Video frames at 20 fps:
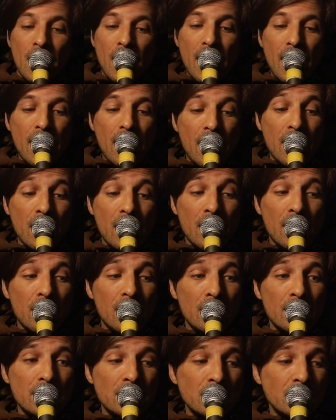
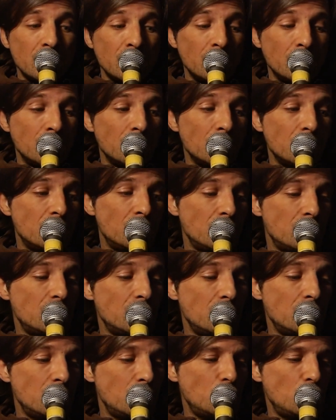And
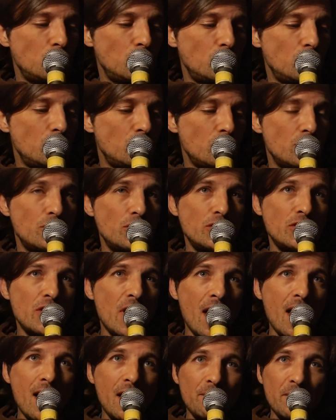
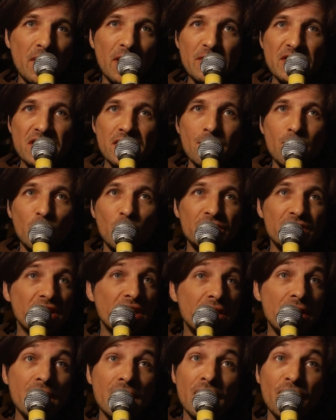yeah, and maybe some more
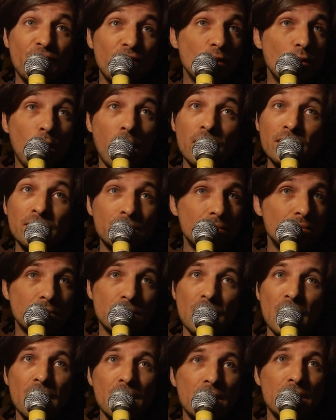technique if you want.
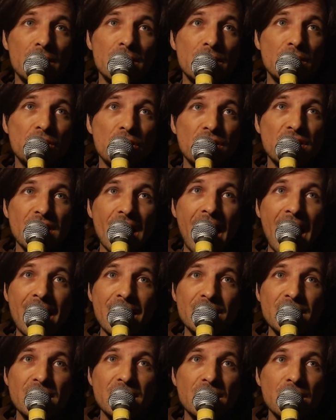Just
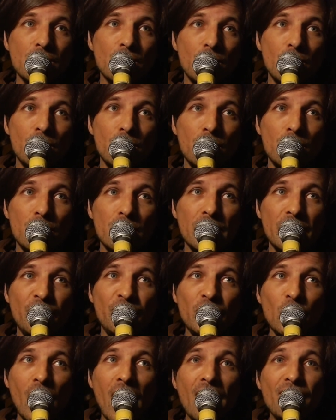ask, or
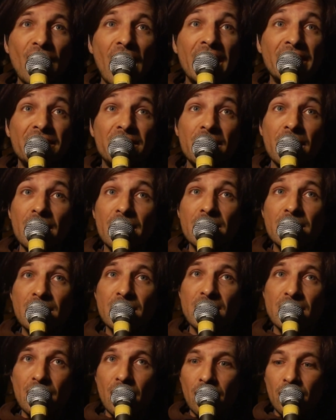if you have
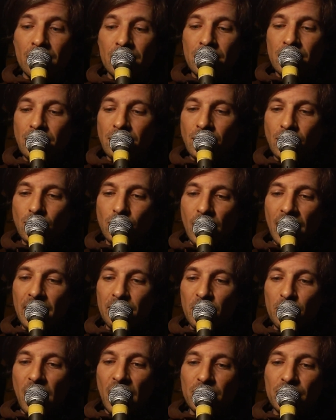ideas on what
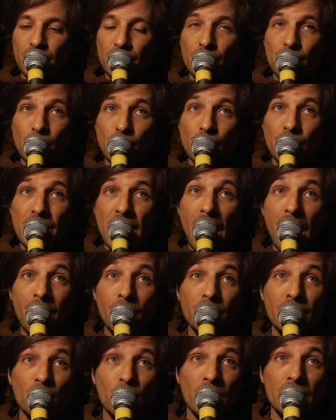I'm about to do
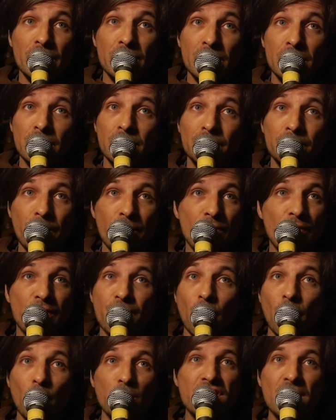now, you want to
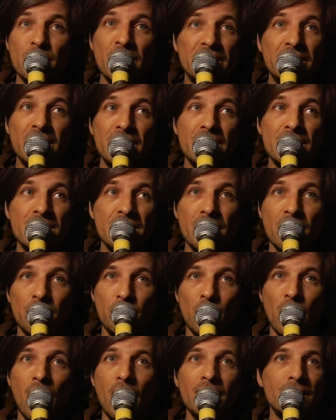throw some ideas in the
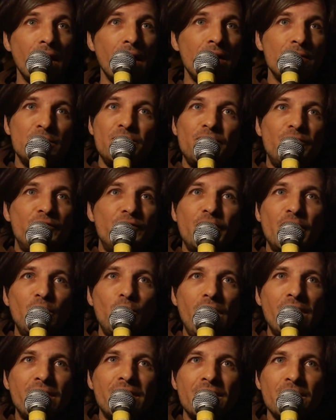pot, I mean, feel
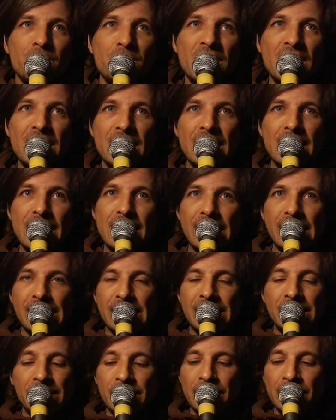welcome.
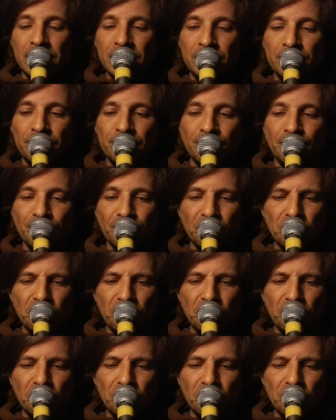And